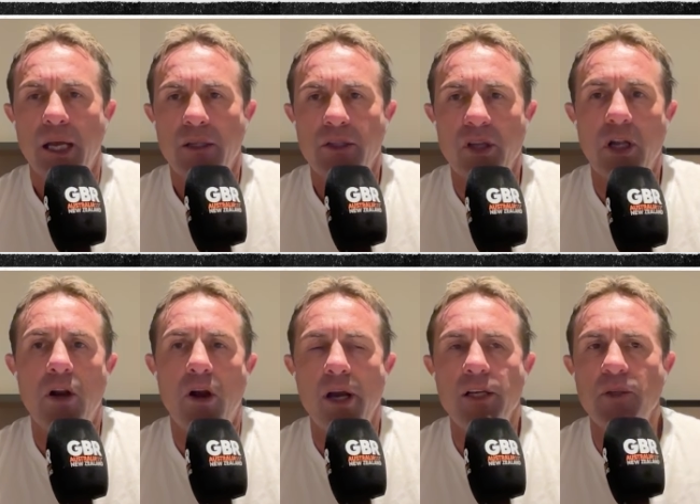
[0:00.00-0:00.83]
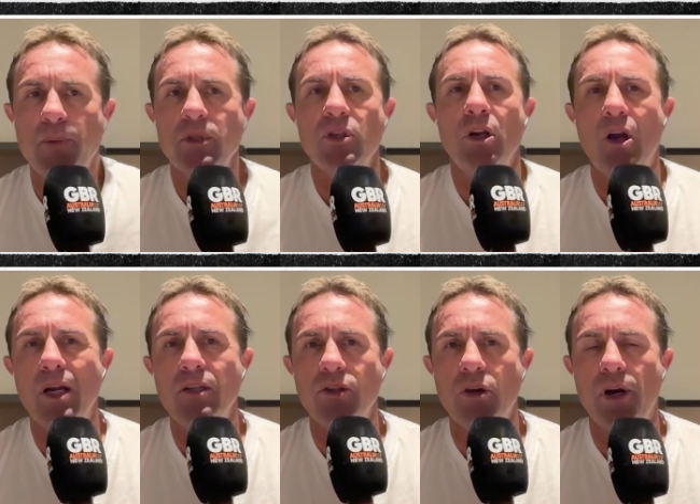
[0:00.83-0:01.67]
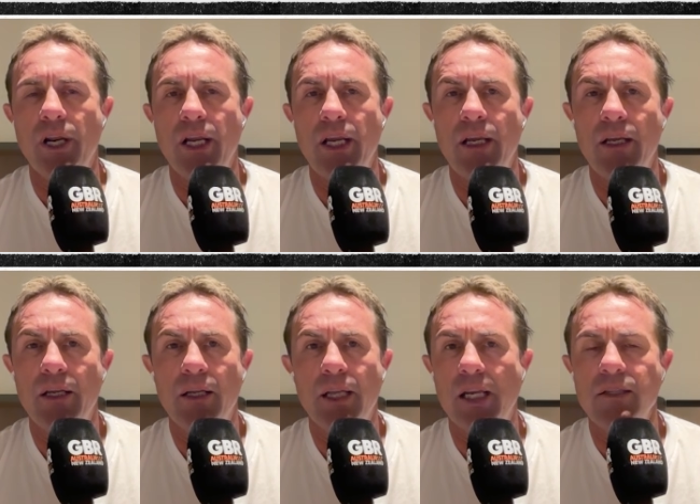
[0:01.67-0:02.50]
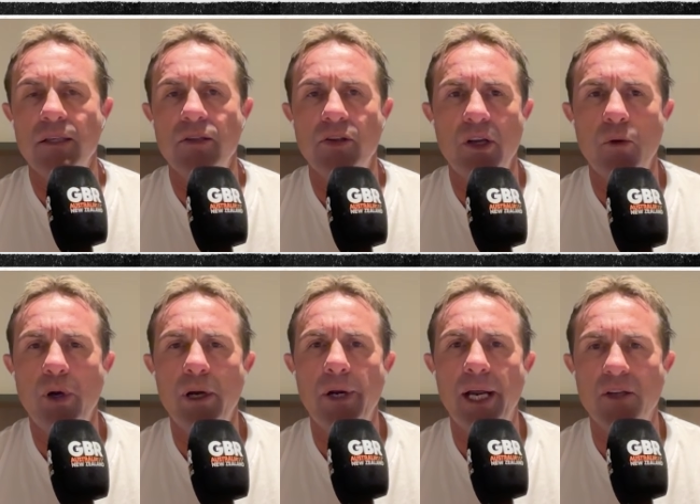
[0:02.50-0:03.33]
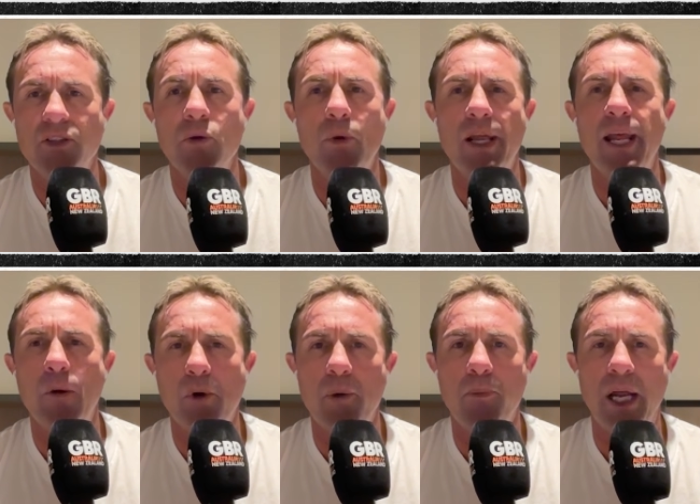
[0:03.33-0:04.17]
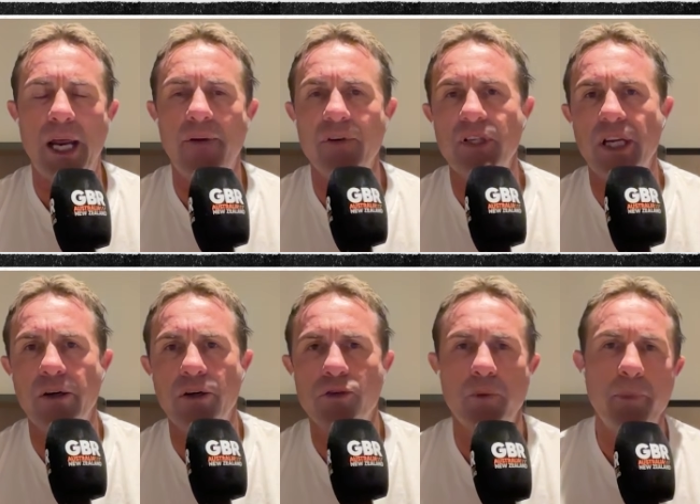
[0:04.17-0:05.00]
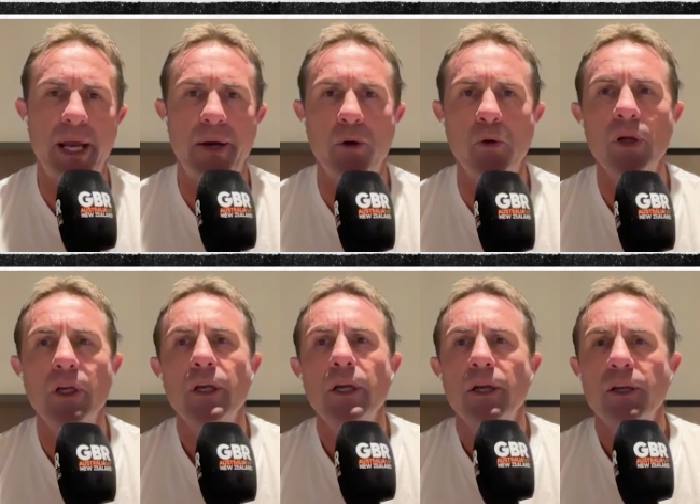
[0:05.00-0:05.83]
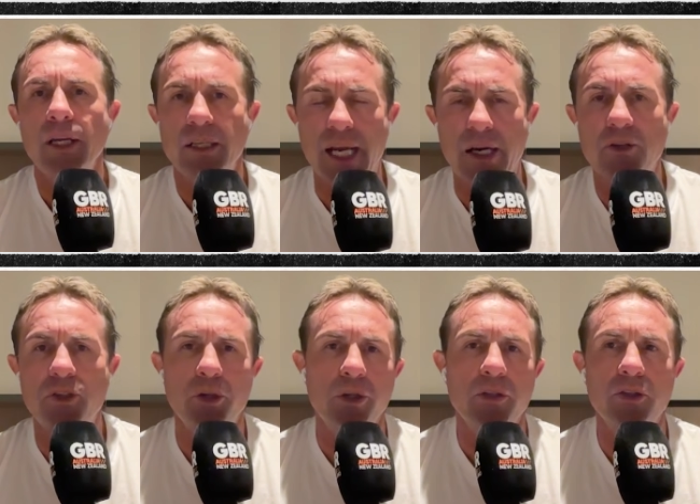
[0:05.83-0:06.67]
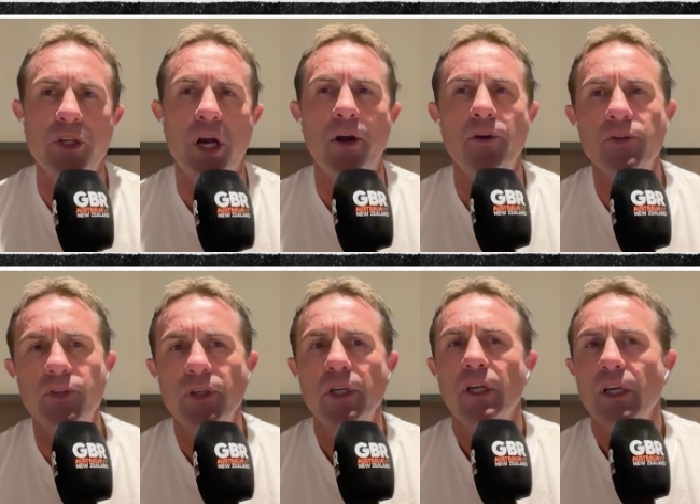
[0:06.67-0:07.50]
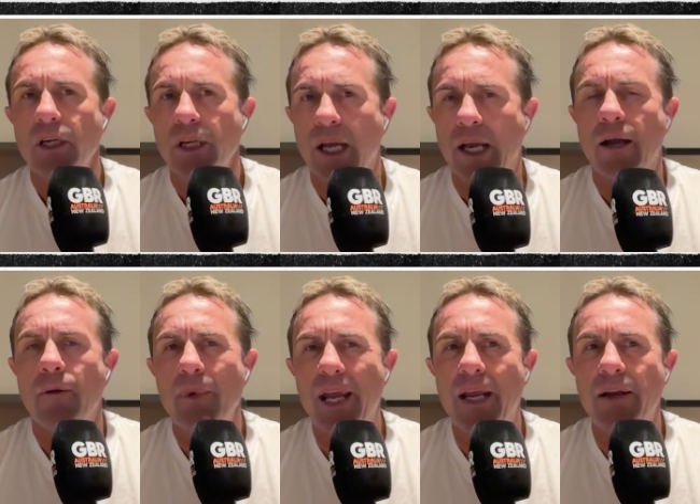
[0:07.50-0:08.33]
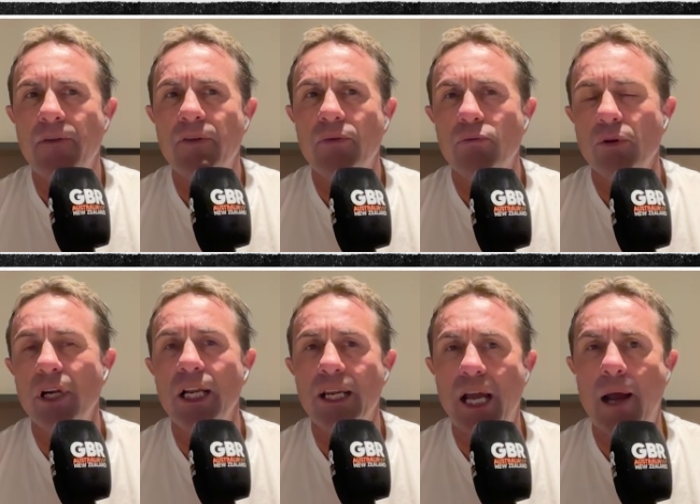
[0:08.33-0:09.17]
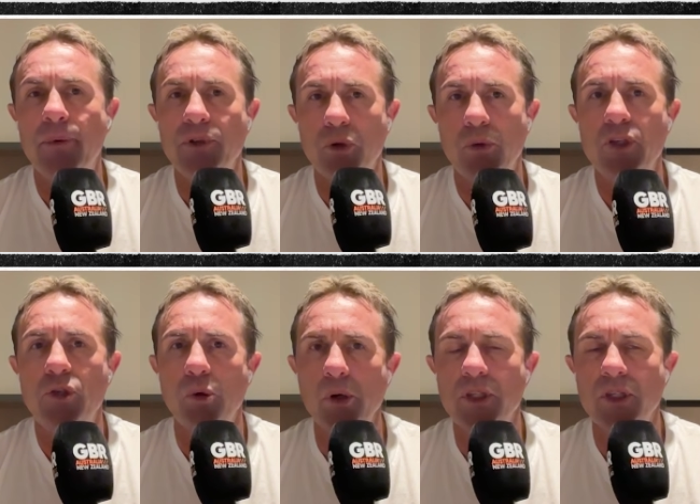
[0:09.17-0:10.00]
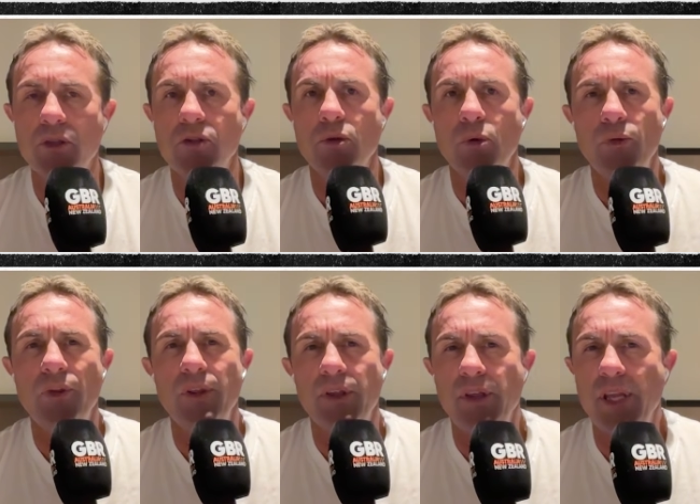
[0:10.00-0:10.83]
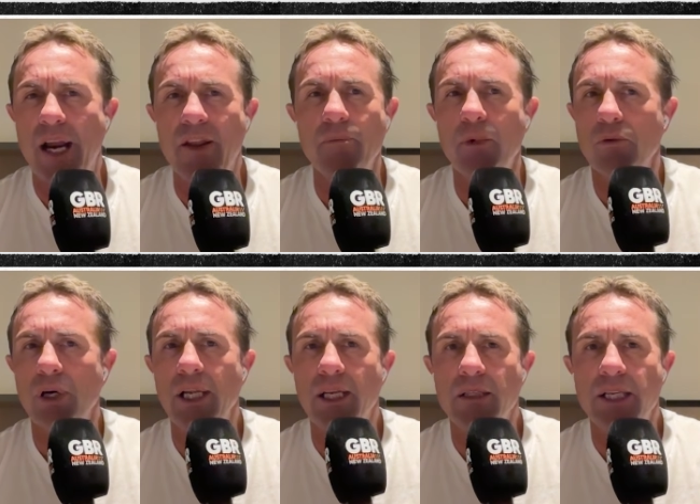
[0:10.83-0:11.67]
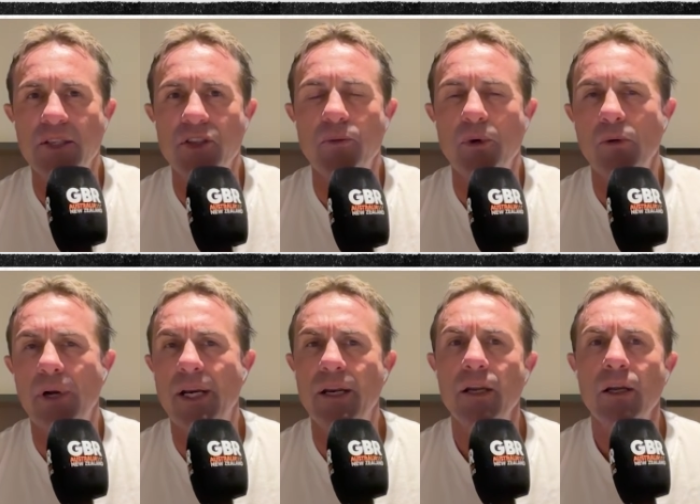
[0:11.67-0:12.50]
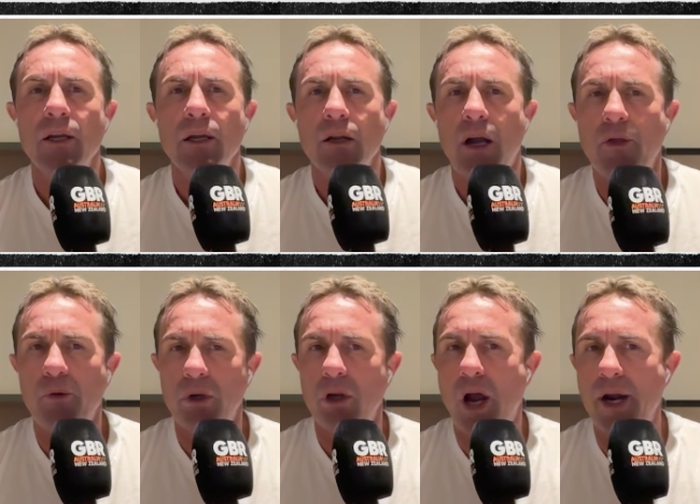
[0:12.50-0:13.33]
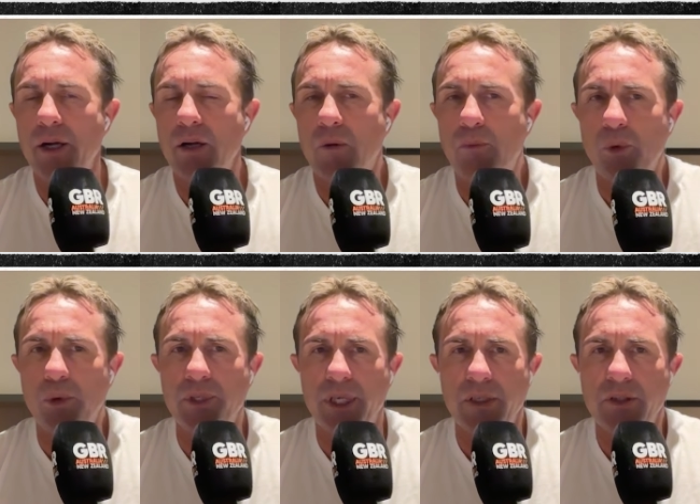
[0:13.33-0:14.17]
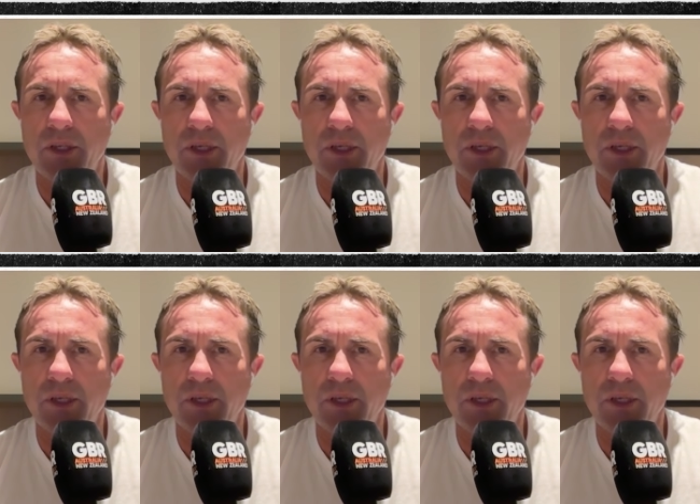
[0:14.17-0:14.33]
to the Lions, because the Lions that's into their wheelhouse, the way they want to play, have a territory battle, get down to certain zones. And really, up until when Jorgensen scored, none of them are really contestable. And I thought Liner got bought in